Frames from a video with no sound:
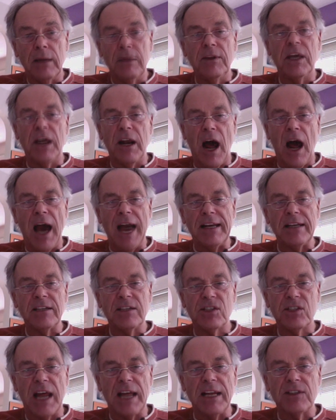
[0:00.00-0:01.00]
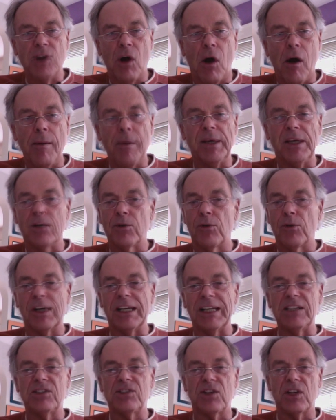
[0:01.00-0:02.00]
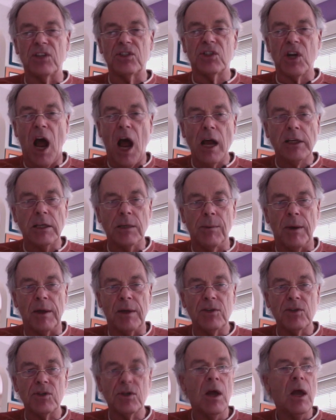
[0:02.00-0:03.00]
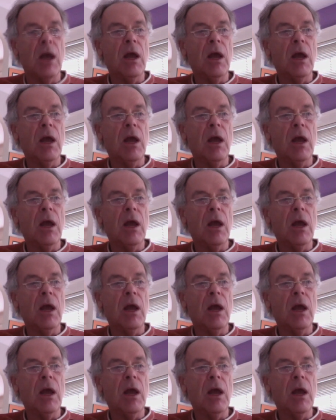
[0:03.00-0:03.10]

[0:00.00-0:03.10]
the United States Army to release this documents